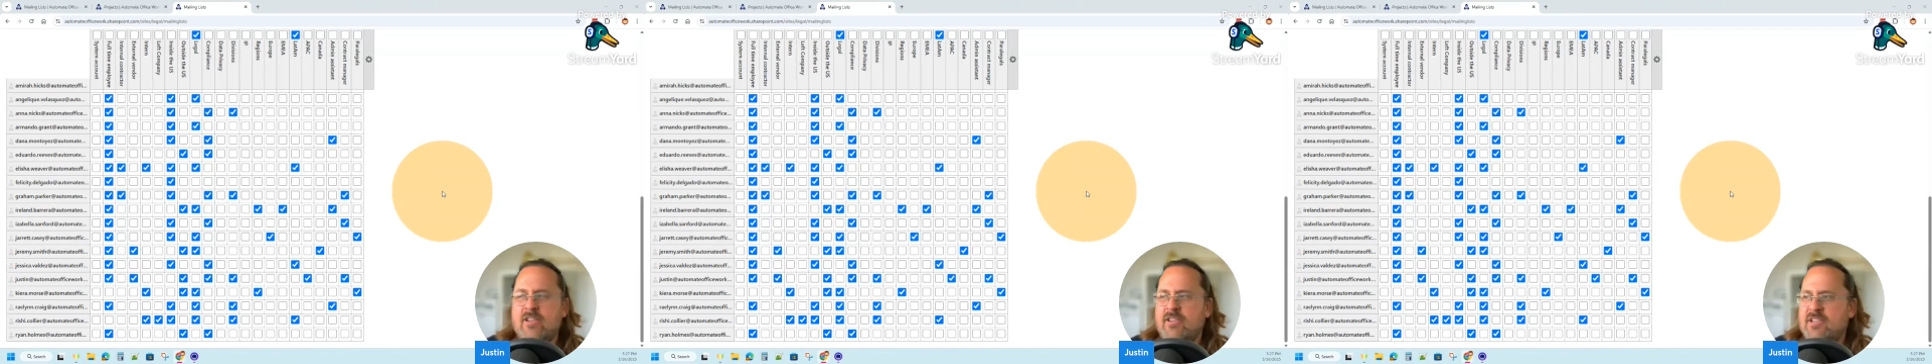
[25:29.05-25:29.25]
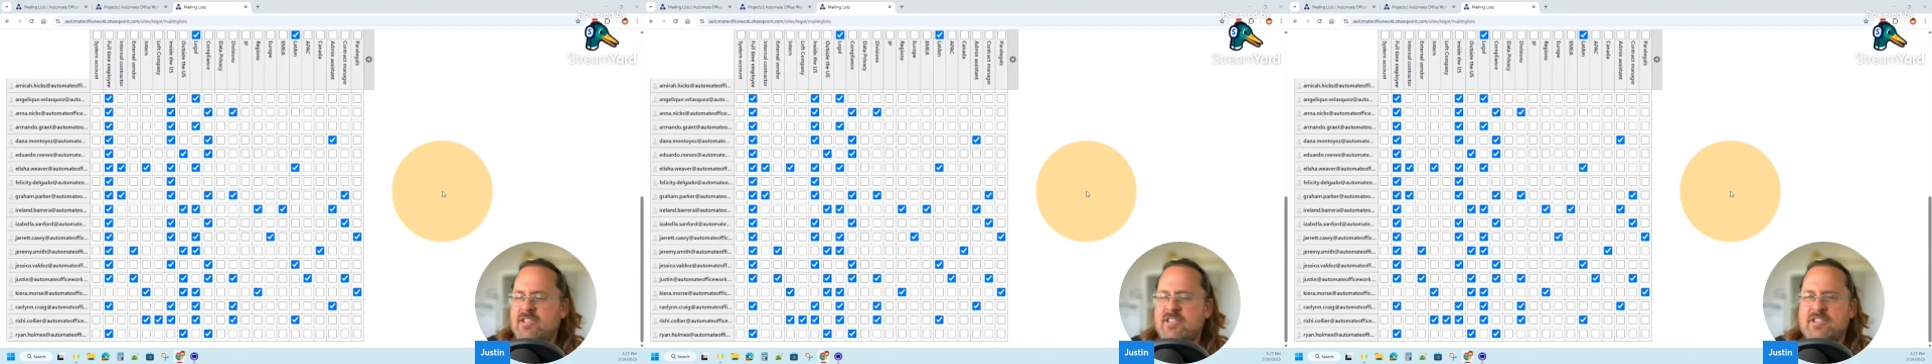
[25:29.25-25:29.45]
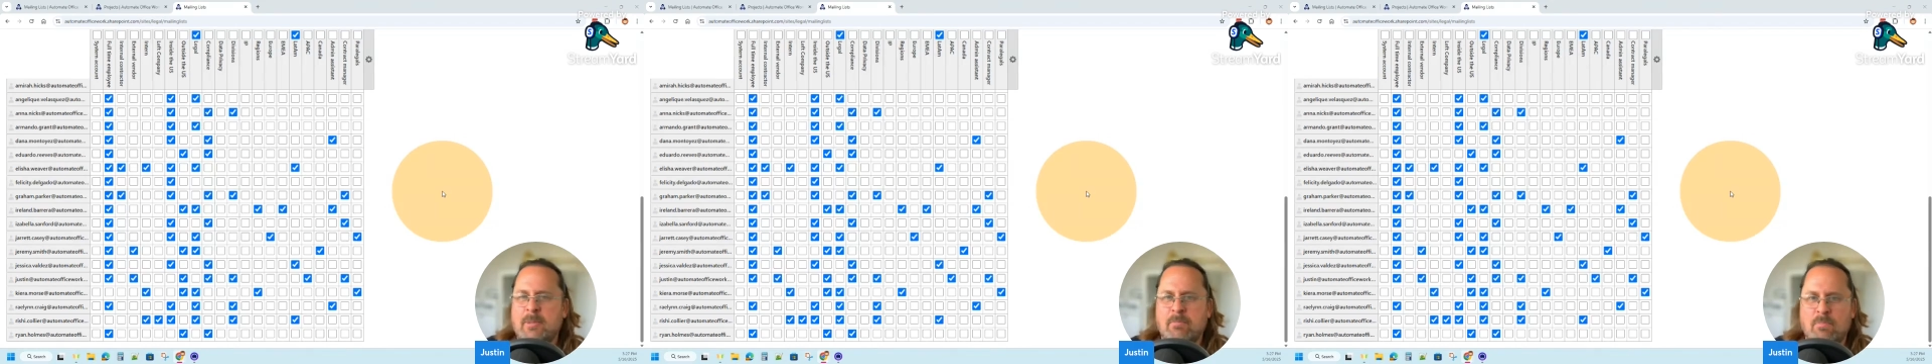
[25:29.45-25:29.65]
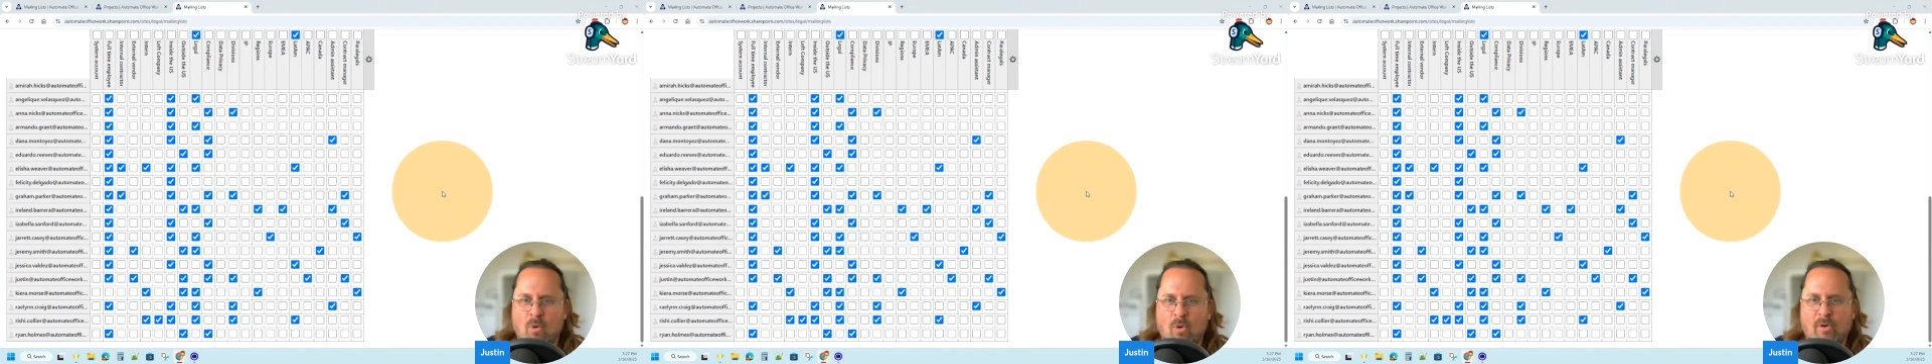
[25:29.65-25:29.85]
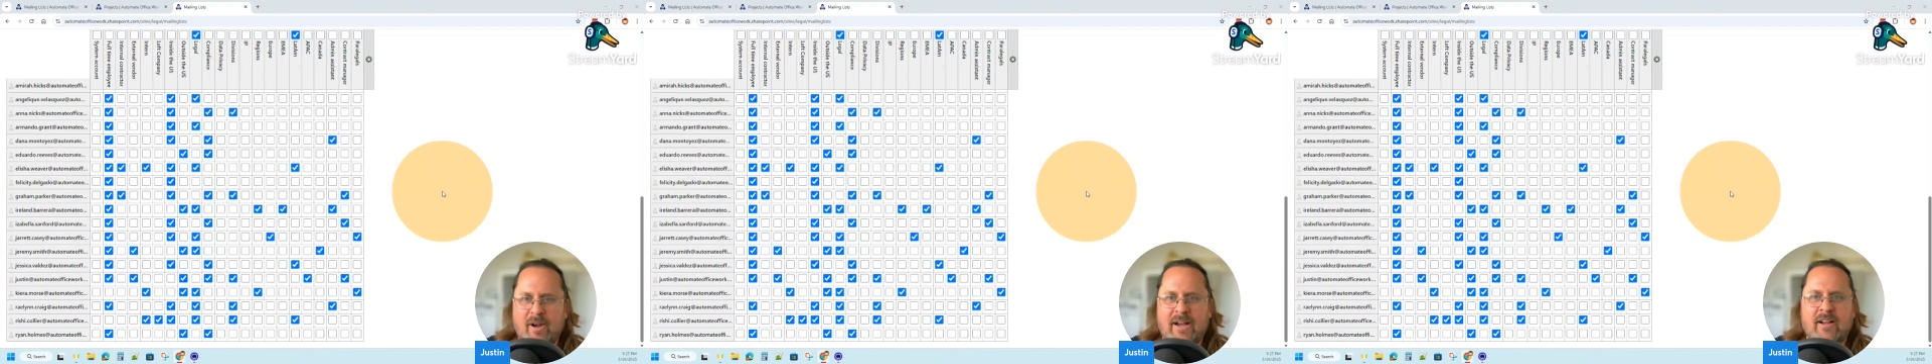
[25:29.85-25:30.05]
This is the
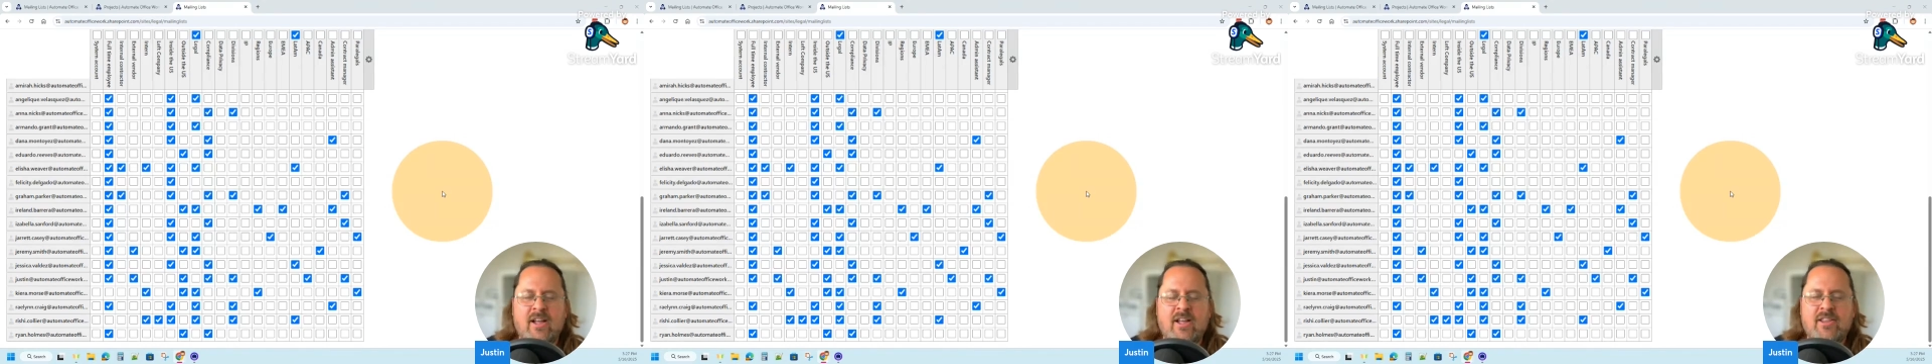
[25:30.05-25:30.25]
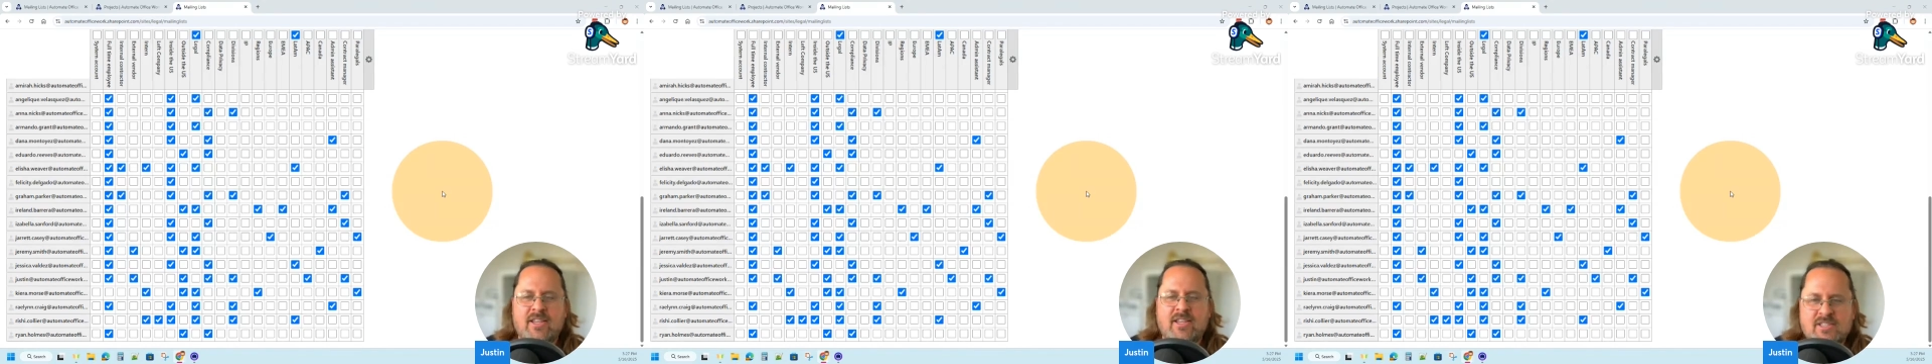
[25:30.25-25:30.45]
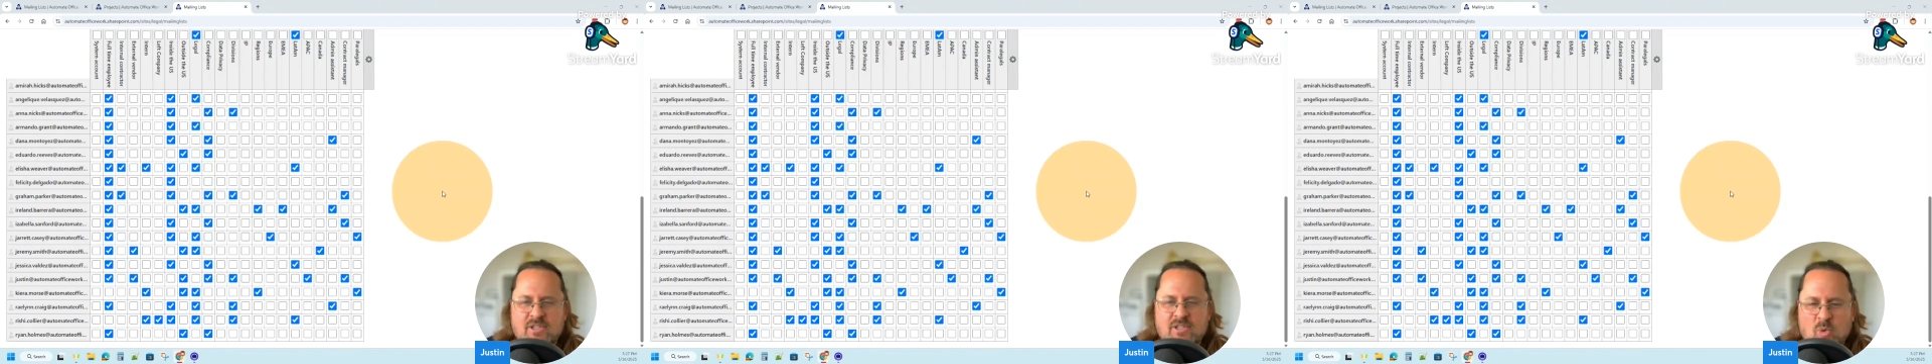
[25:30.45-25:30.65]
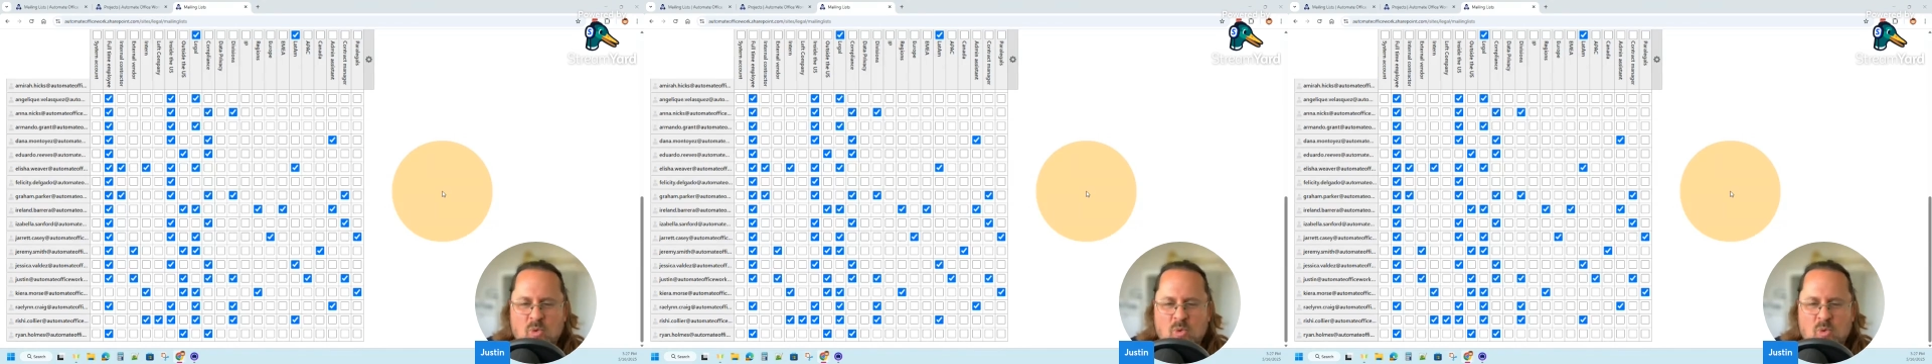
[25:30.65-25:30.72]
boring. This is